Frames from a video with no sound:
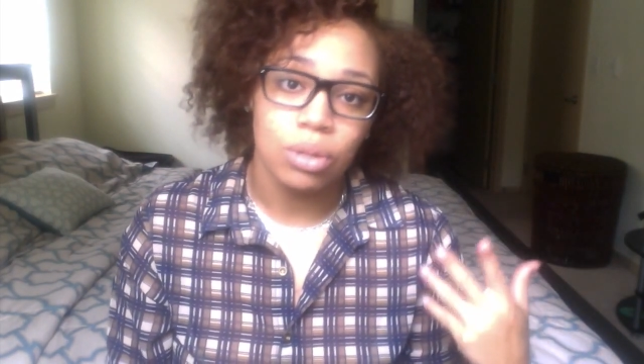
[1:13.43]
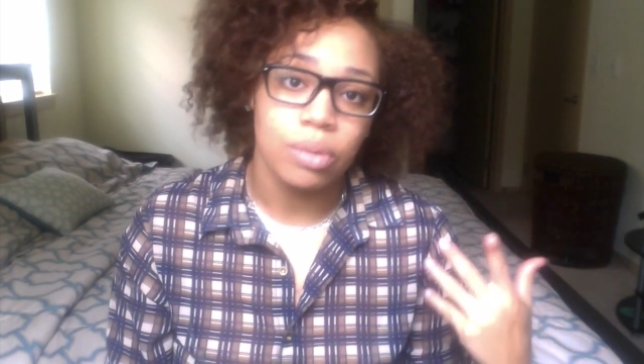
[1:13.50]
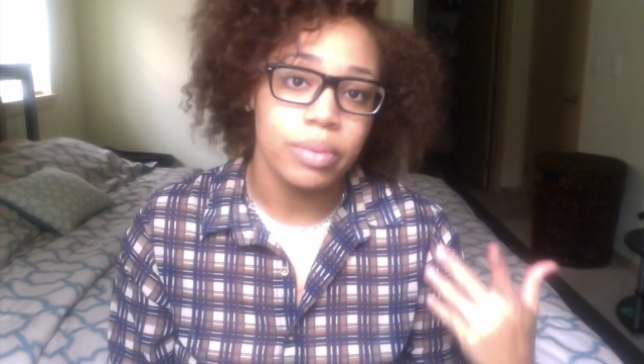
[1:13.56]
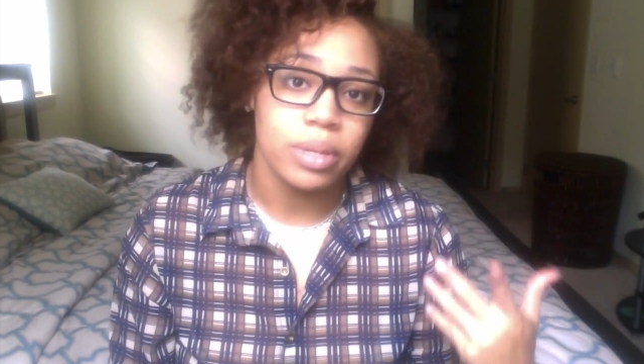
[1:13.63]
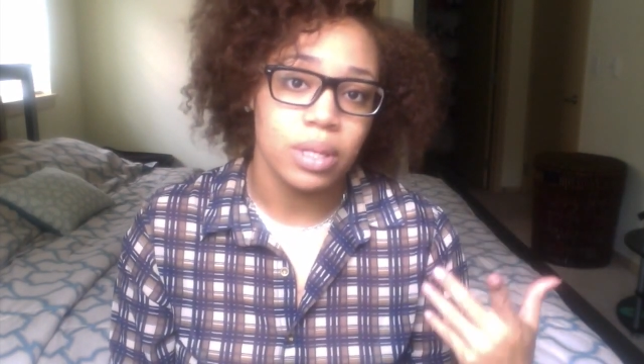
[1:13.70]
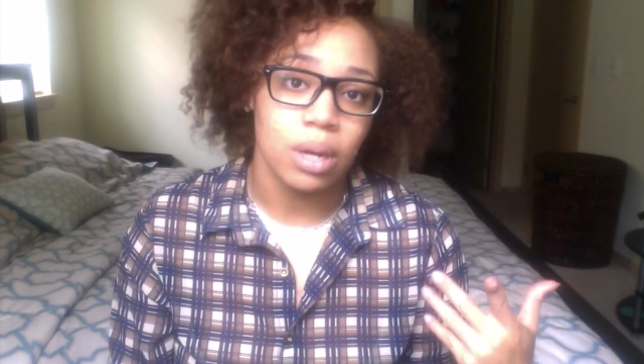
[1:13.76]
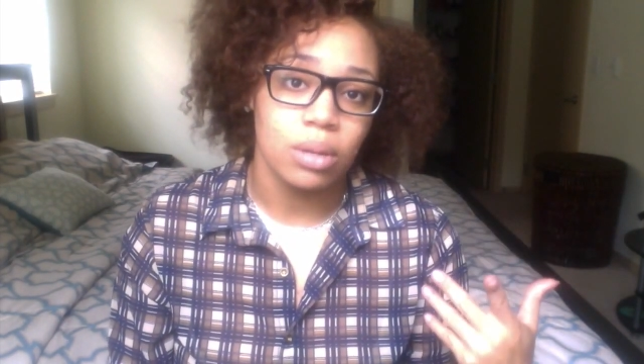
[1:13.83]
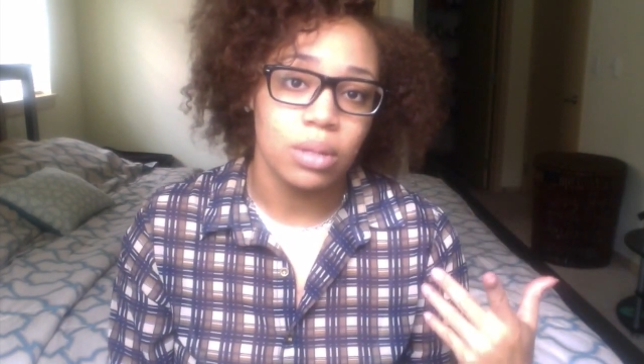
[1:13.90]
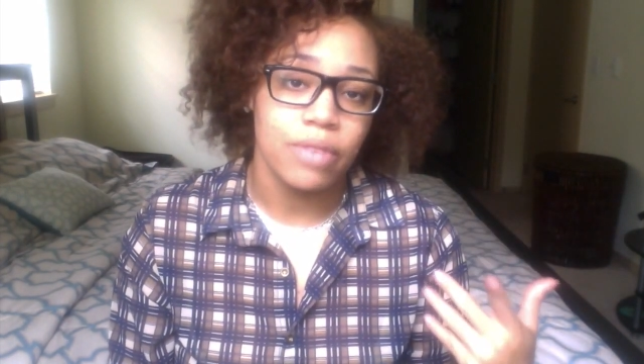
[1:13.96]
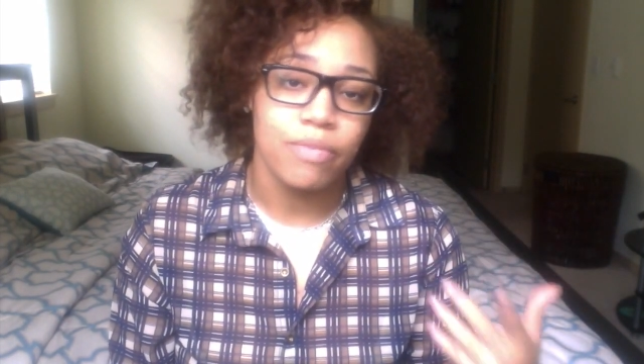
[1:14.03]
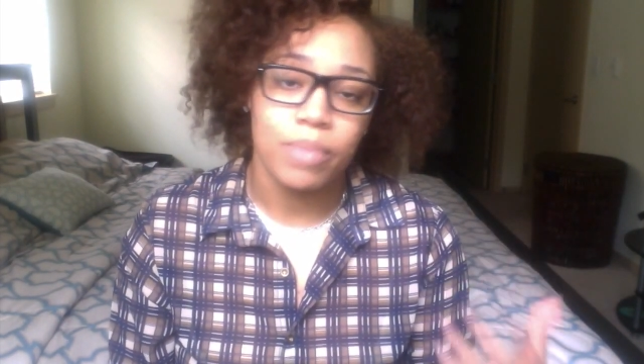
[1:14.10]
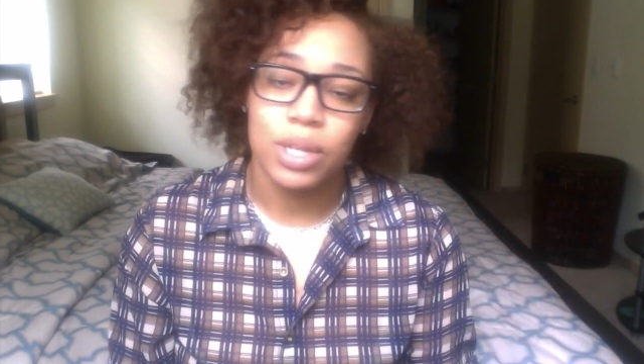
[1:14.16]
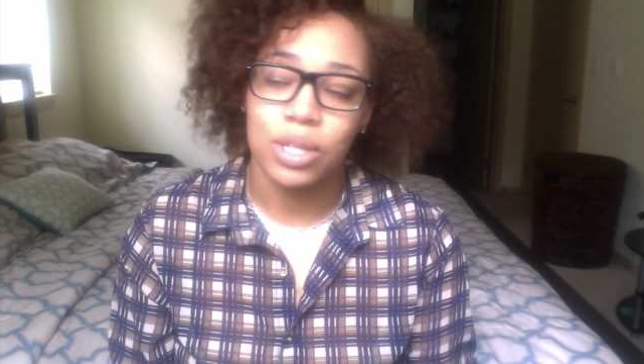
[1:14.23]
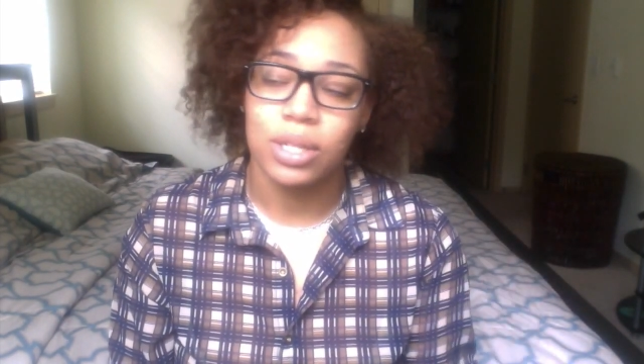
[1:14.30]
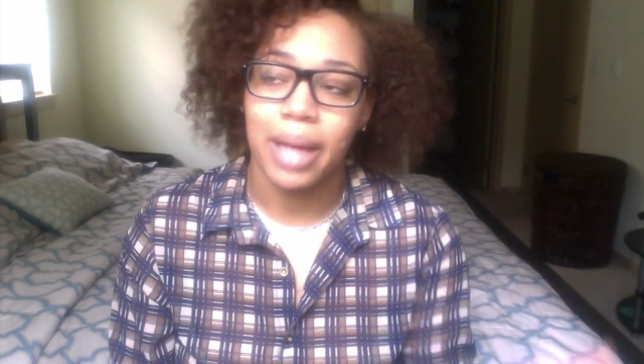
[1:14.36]
result of
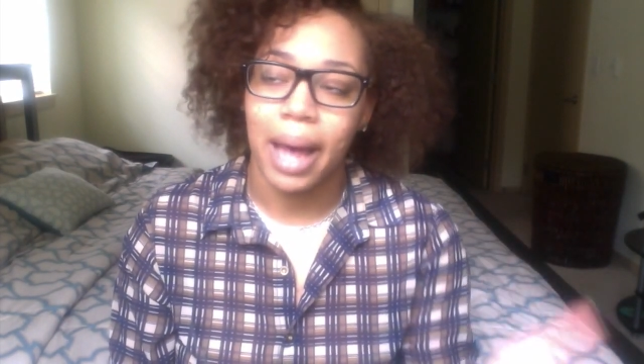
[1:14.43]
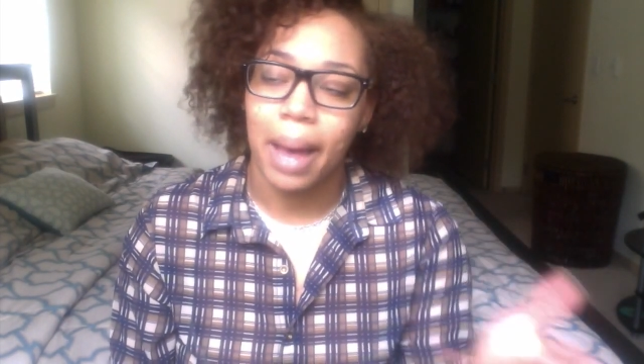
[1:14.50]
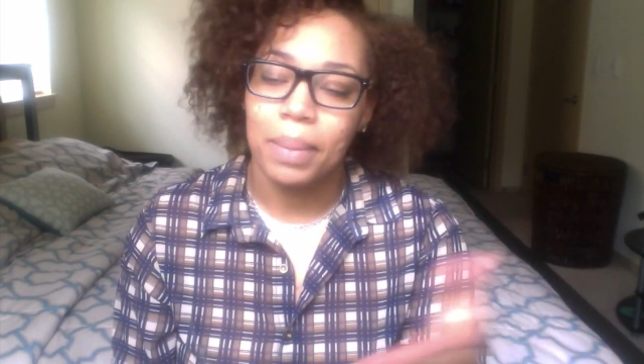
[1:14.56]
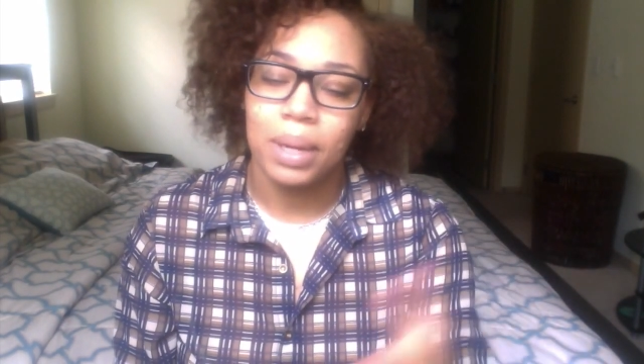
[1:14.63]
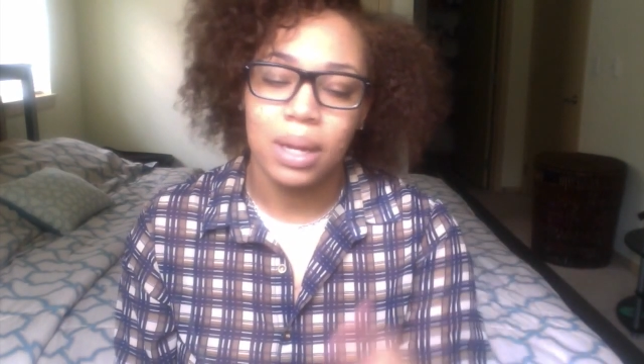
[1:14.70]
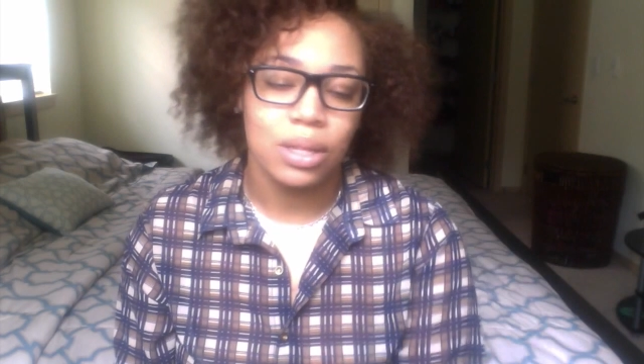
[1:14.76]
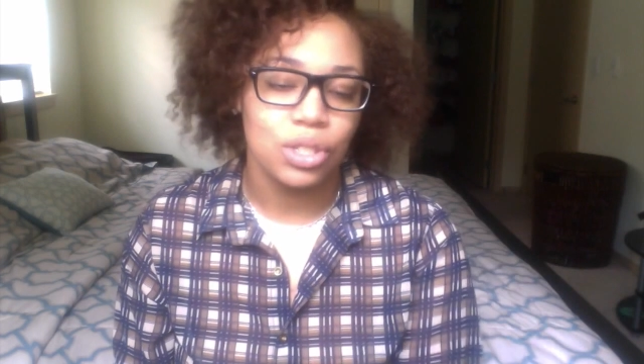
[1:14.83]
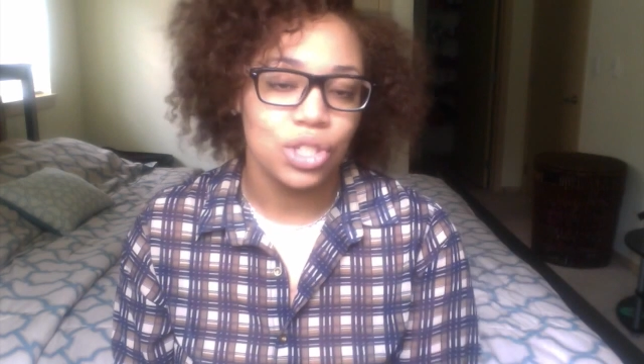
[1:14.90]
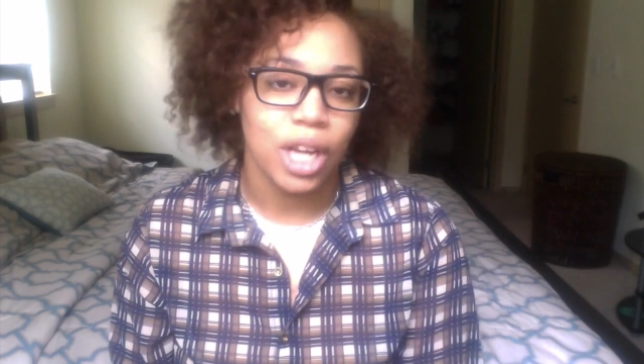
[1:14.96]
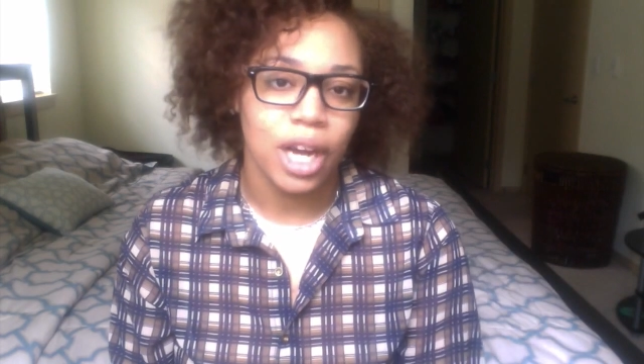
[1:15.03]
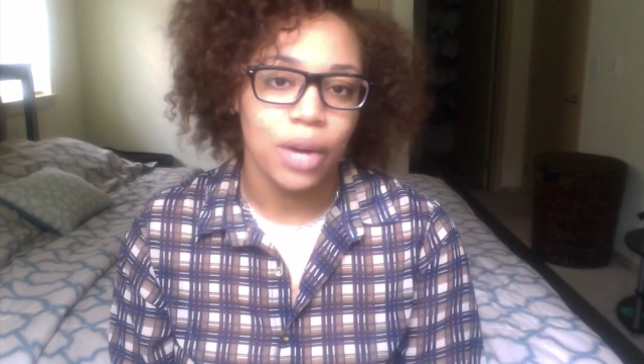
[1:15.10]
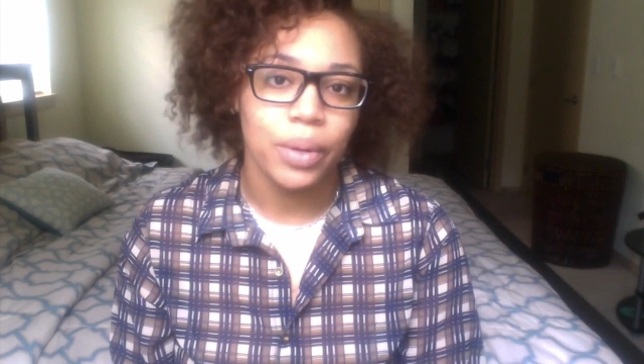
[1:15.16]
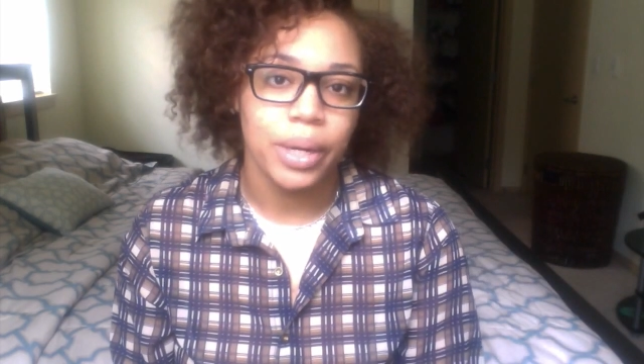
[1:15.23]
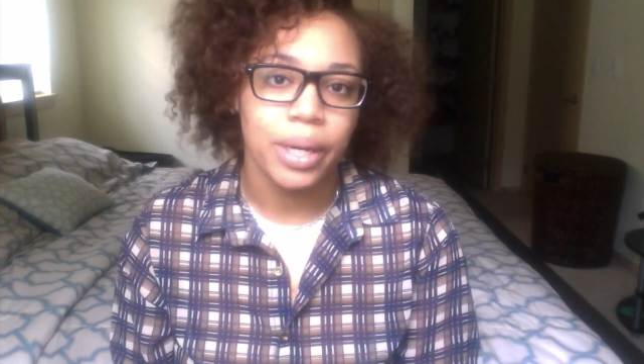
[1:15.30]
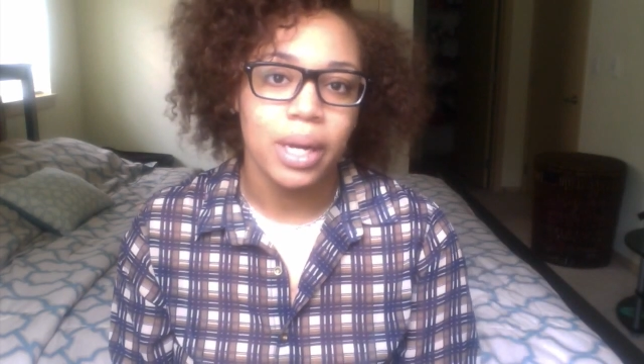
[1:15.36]
me just hopping in the
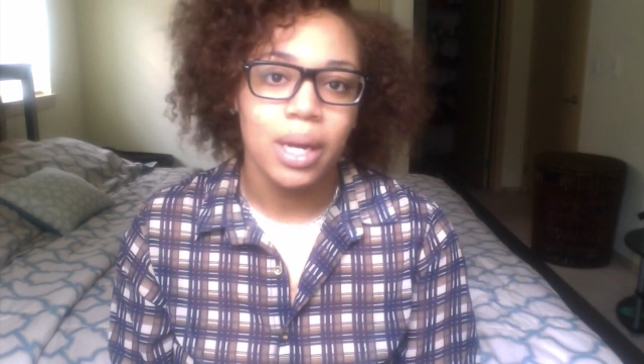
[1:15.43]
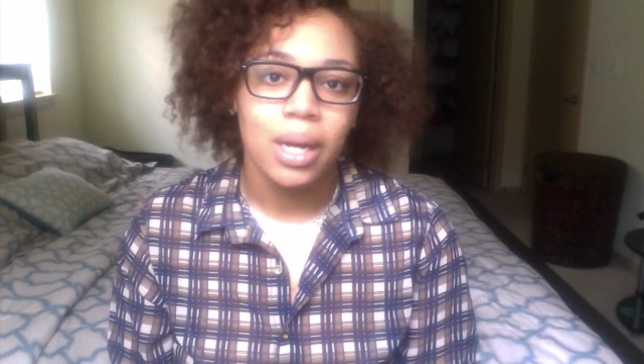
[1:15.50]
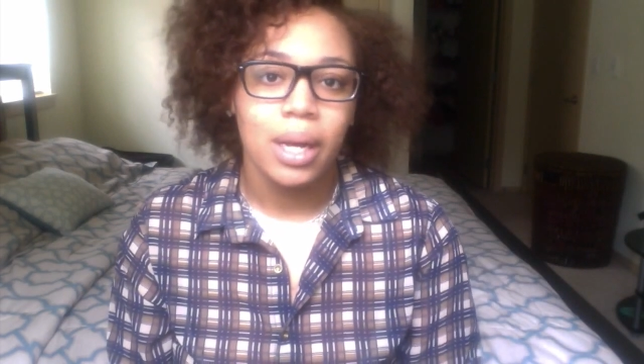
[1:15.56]
shower,